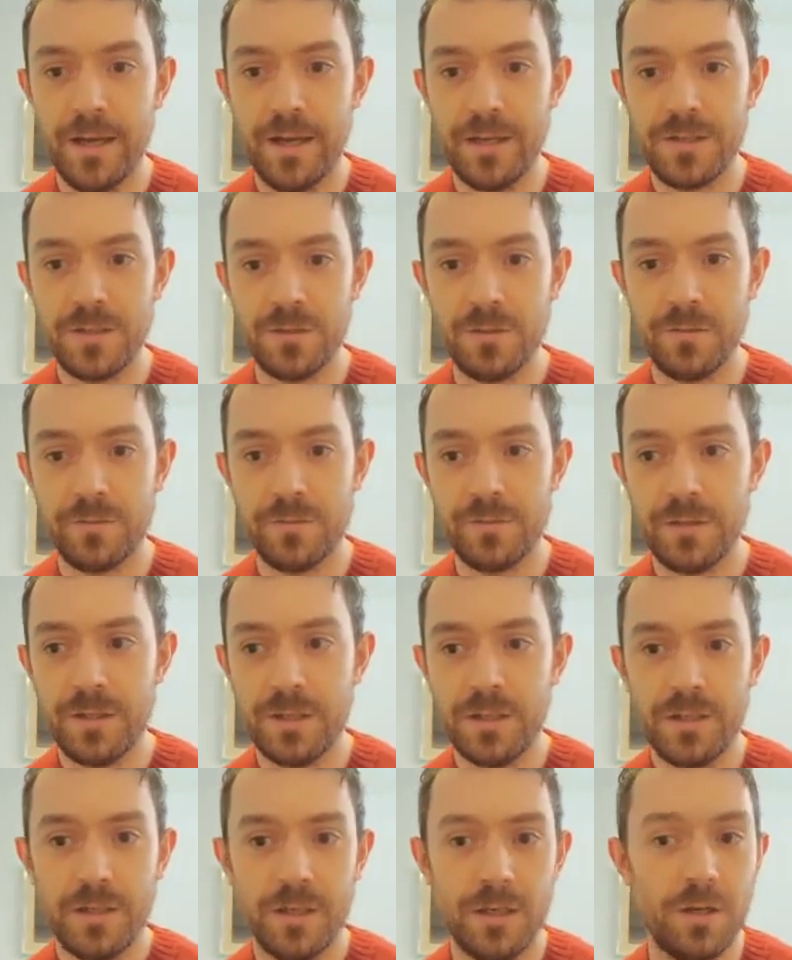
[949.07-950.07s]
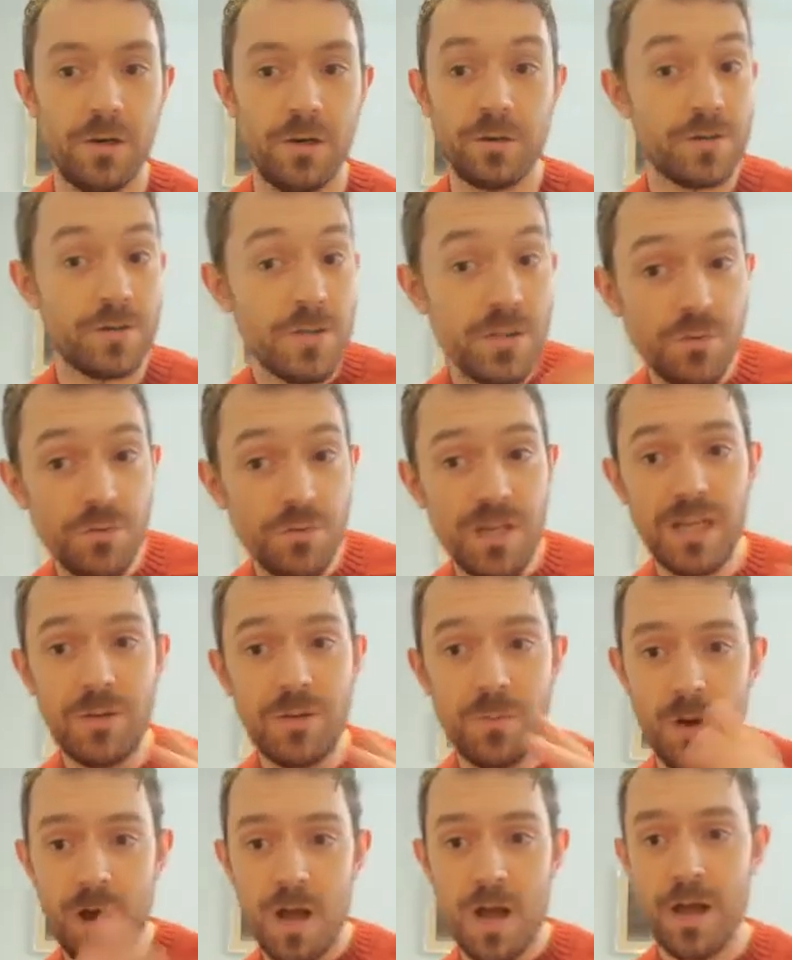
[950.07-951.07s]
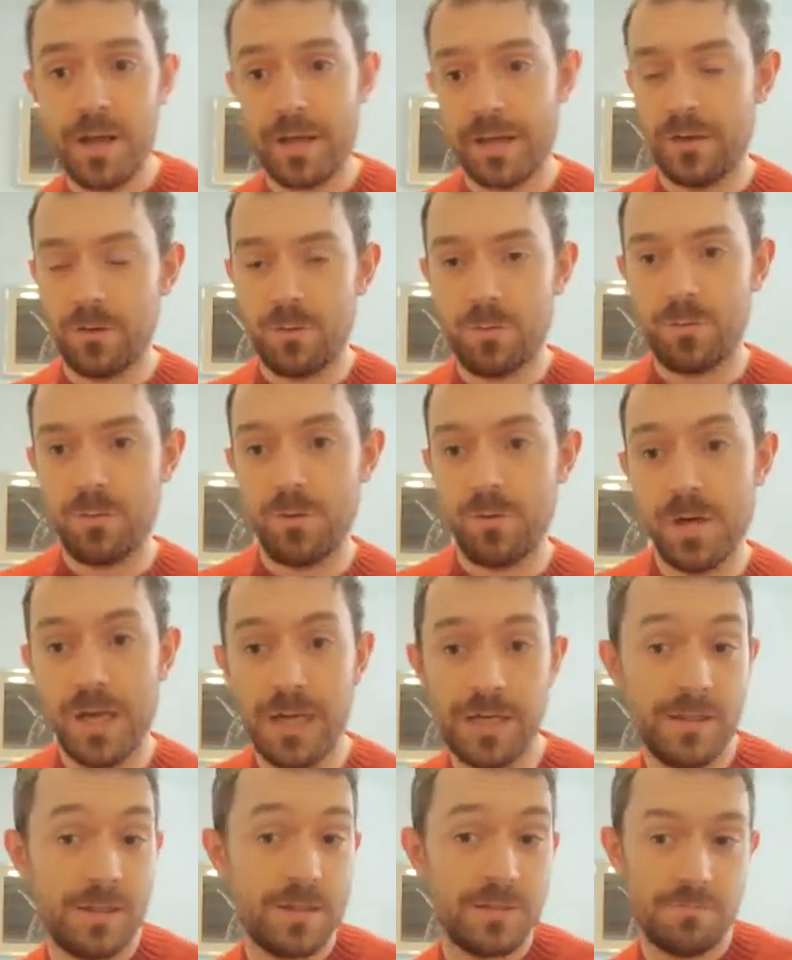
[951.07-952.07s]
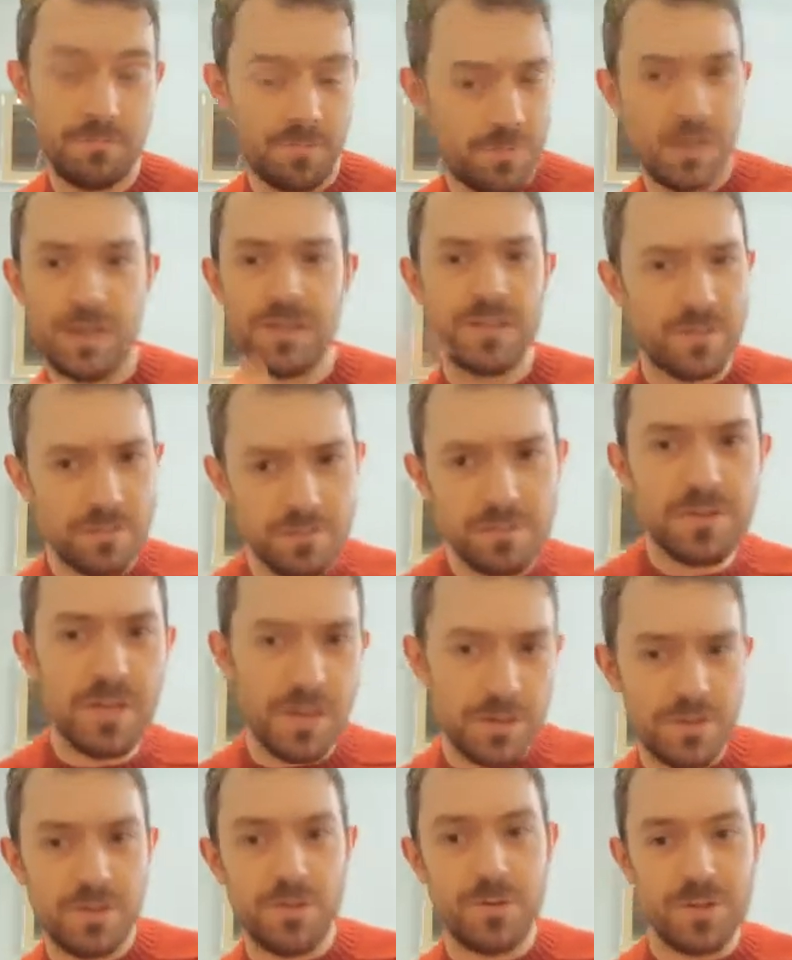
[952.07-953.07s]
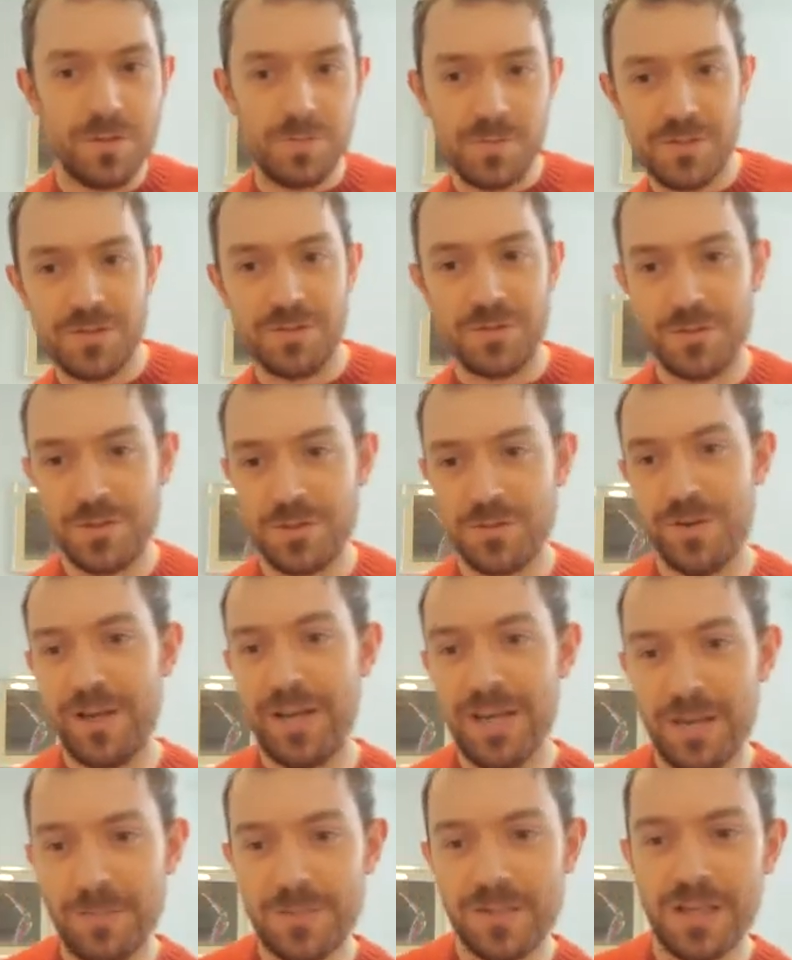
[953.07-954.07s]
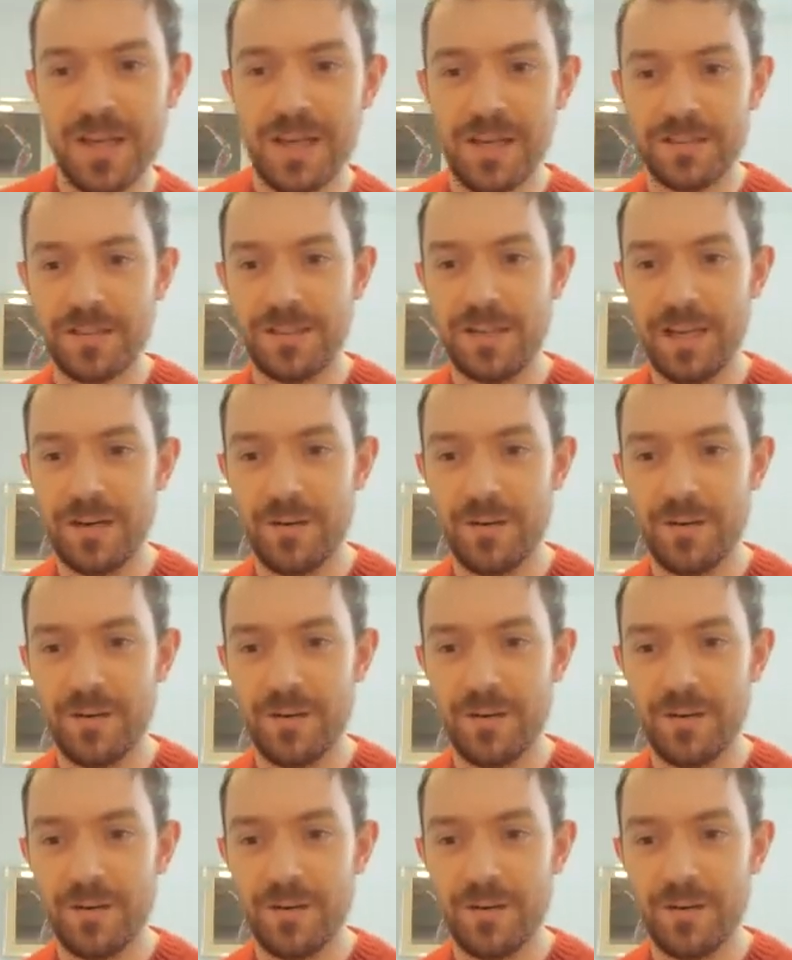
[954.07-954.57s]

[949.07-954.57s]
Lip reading: sort of a lot of screen work and does do some surreal, absurd and